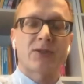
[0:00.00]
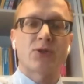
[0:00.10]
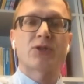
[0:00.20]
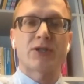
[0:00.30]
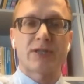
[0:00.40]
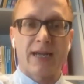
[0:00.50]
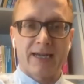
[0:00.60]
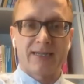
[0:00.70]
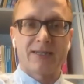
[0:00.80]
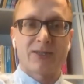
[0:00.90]

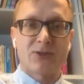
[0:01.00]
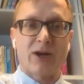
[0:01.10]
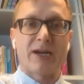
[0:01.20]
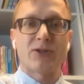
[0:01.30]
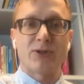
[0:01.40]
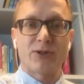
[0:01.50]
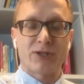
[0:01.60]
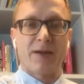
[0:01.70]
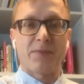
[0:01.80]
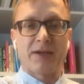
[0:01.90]
society try to do
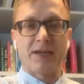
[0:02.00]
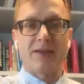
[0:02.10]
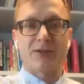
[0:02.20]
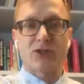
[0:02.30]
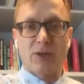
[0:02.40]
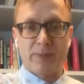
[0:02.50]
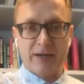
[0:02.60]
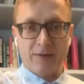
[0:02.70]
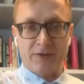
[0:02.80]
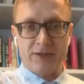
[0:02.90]
something in the top
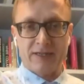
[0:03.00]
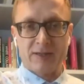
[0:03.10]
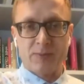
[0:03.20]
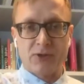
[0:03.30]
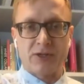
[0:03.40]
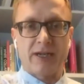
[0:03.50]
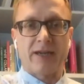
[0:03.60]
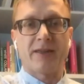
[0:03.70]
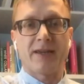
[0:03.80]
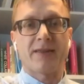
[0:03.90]
end of the distribution?
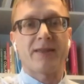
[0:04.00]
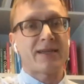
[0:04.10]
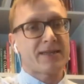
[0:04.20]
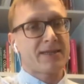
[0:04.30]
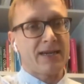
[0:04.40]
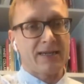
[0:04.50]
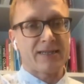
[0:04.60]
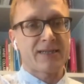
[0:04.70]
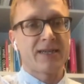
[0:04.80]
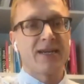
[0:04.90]
I think
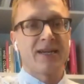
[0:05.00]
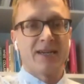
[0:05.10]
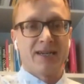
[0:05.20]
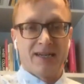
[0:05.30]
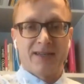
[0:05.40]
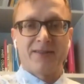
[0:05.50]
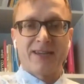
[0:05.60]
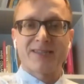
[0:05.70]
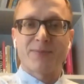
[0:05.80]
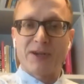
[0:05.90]

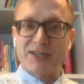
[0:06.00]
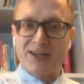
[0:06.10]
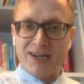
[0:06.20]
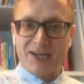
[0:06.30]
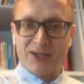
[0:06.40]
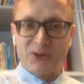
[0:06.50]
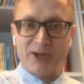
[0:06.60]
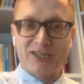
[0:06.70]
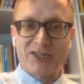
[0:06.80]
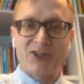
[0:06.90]
that's much harder
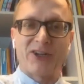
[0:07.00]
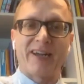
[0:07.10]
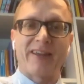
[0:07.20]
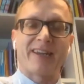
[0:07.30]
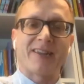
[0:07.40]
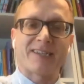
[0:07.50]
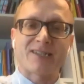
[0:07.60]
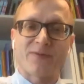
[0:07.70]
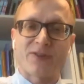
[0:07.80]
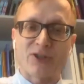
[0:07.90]
question. And then that's,
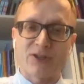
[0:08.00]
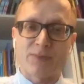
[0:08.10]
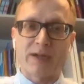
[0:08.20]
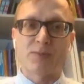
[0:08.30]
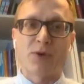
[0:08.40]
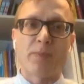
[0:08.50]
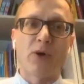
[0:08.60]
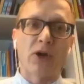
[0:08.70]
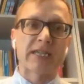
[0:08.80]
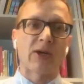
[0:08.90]
of course, a much more
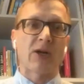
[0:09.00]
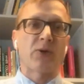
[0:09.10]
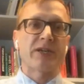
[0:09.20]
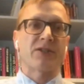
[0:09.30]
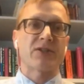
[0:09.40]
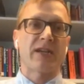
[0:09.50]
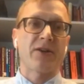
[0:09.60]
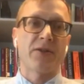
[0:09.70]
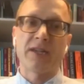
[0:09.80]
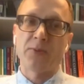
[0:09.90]
political question, because I
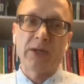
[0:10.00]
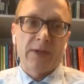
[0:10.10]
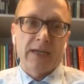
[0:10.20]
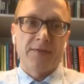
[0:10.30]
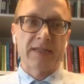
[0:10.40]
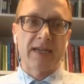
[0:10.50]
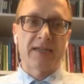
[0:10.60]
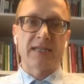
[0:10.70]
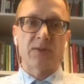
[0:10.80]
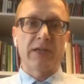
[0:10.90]
don't think we, even
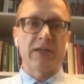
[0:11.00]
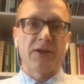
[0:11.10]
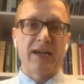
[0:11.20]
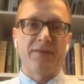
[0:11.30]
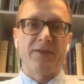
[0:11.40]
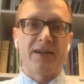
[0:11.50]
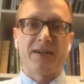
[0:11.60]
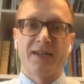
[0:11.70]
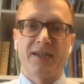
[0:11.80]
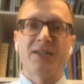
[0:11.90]
scientists, we don't have a
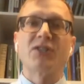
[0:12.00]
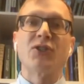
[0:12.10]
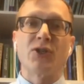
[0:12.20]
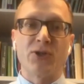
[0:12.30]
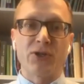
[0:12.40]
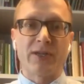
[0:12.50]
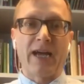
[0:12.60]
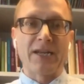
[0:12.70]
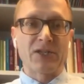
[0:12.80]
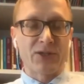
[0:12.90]
too good
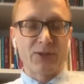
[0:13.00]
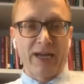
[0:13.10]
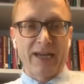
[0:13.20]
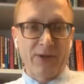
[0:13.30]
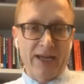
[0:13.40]
answer to that.